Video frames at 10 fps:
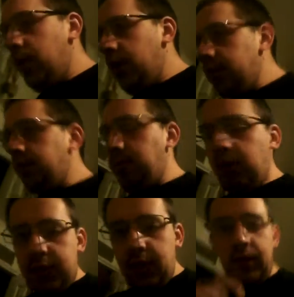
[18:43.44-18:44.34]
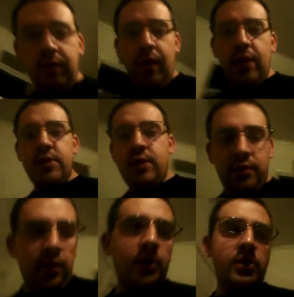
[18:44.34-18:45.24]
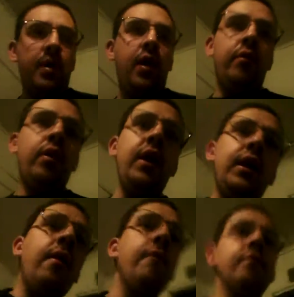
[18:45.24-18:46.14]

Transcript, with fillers: uh, the brogue kick in the face, knocks him out of the ring,